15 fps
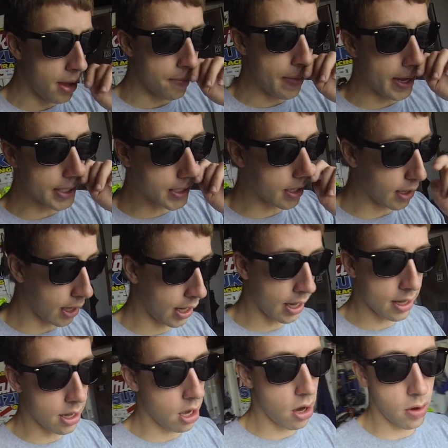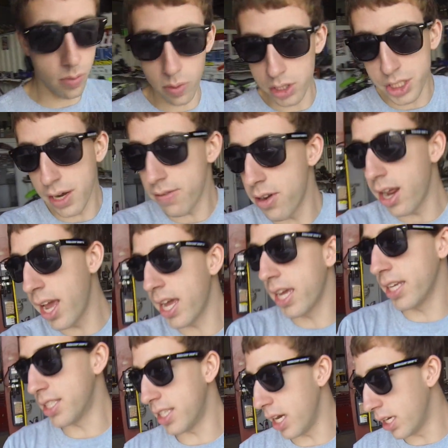Basically, you know, whichever day
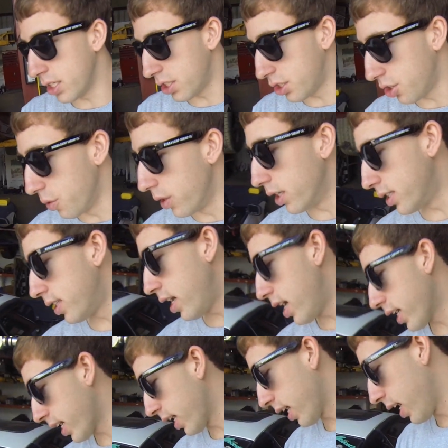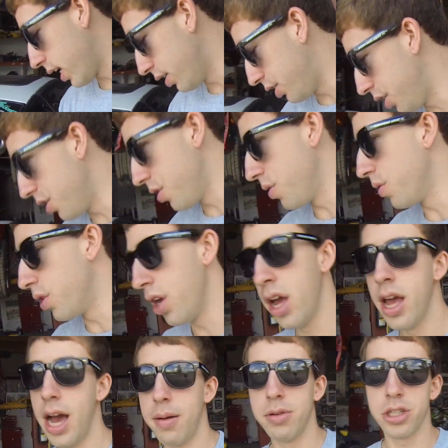he says soonest that I can get it tuned,
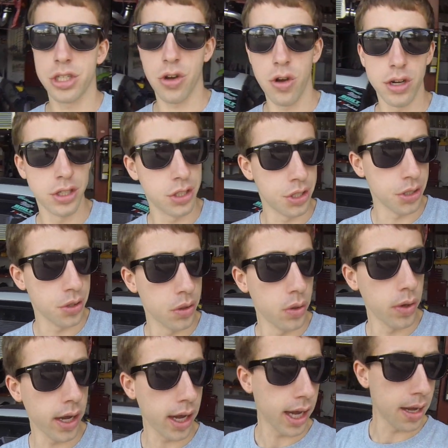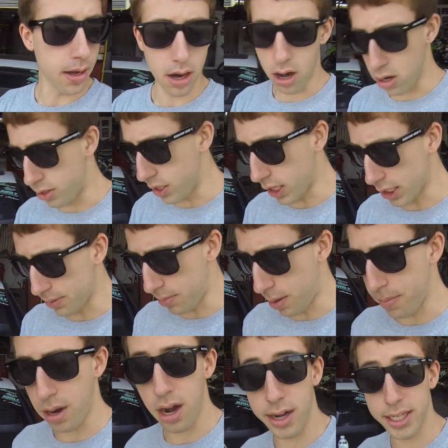I'm just going to eat or text my
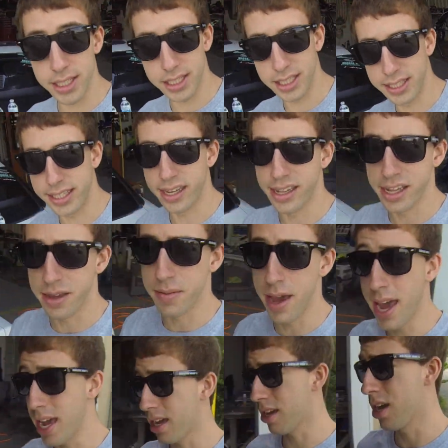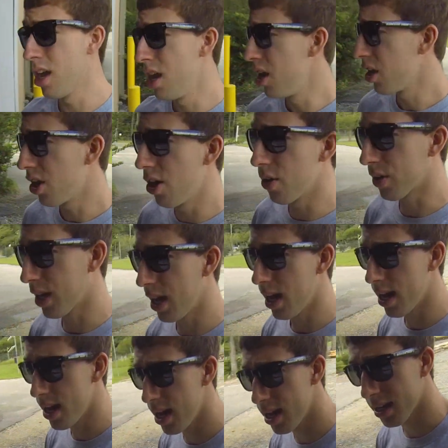boss and tell him, hey, you know, can
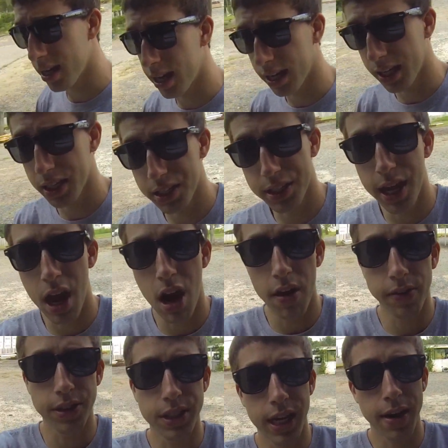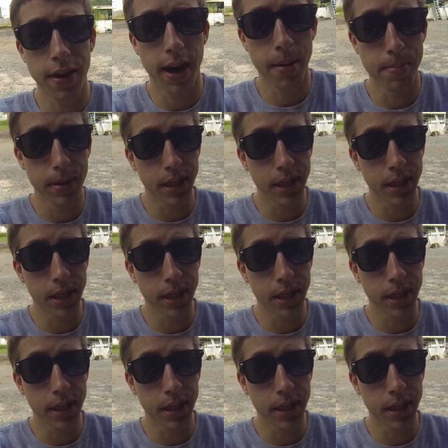I uh, can I get this day off because I'm